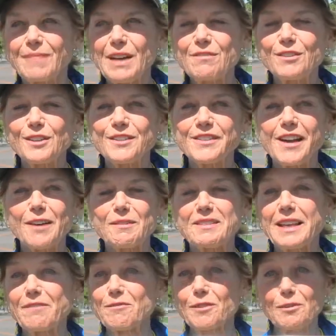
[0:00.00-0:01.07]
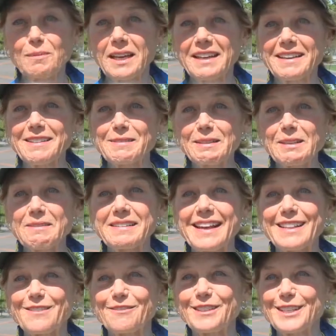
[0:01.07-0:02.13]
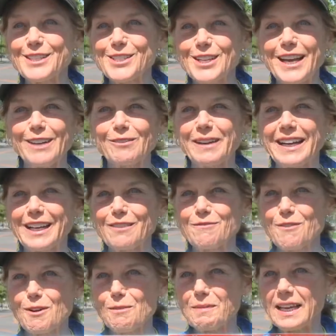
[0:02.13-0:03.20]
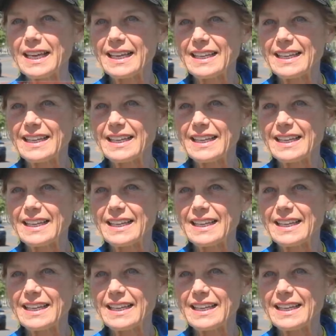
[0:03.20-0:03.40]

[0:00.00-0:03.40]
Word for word: My first thought was that for my husband. He was at the finish line waiting for me.